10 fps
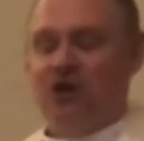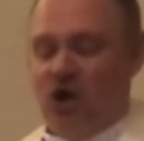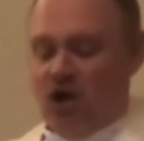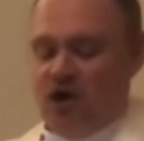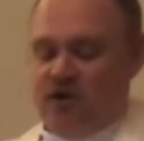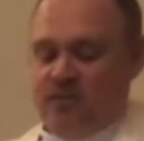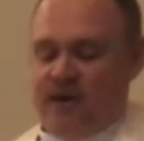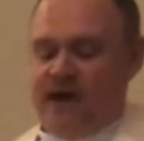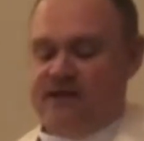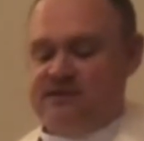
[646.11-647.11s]
are
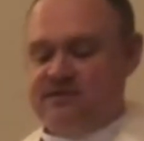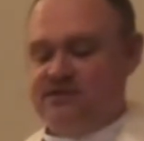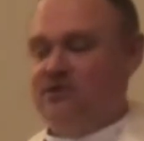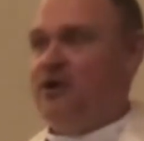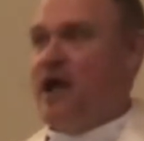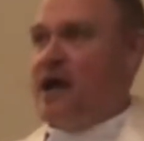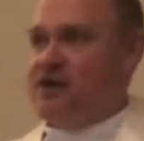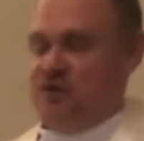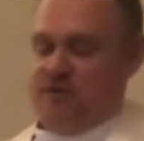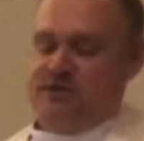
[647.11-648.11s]
correct or
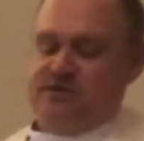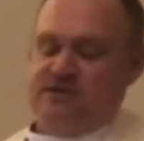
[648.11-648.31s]
accurate.